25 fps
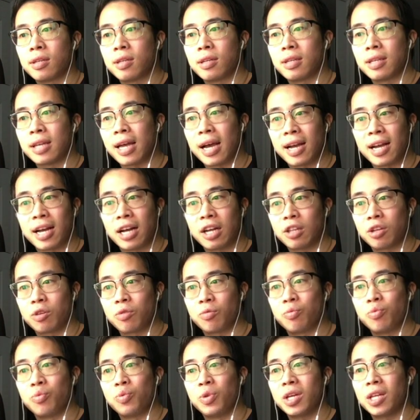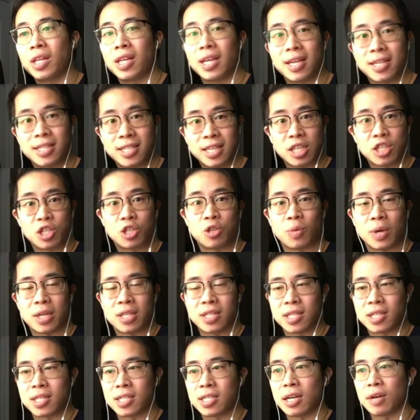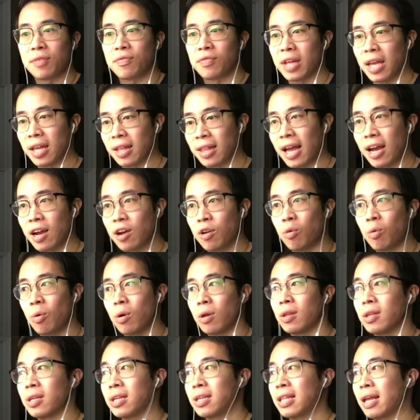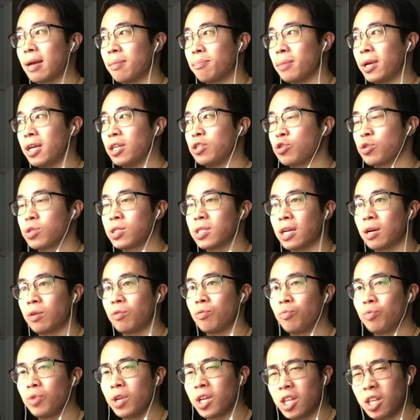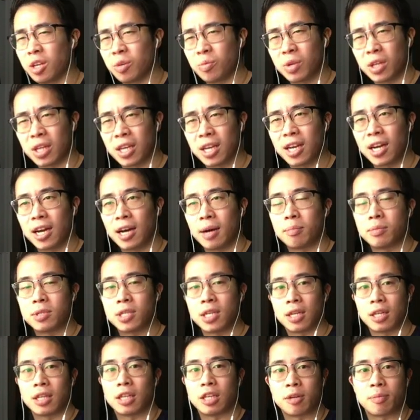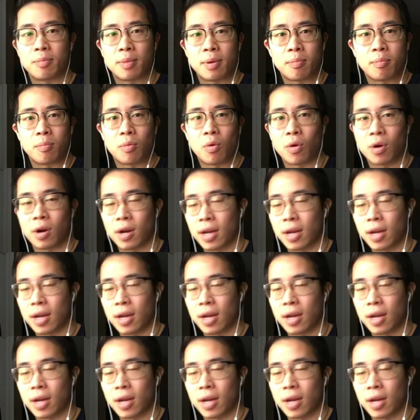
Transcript: that color really accentuates itself. Like that quality, that major sound really, really comes in a little bit more.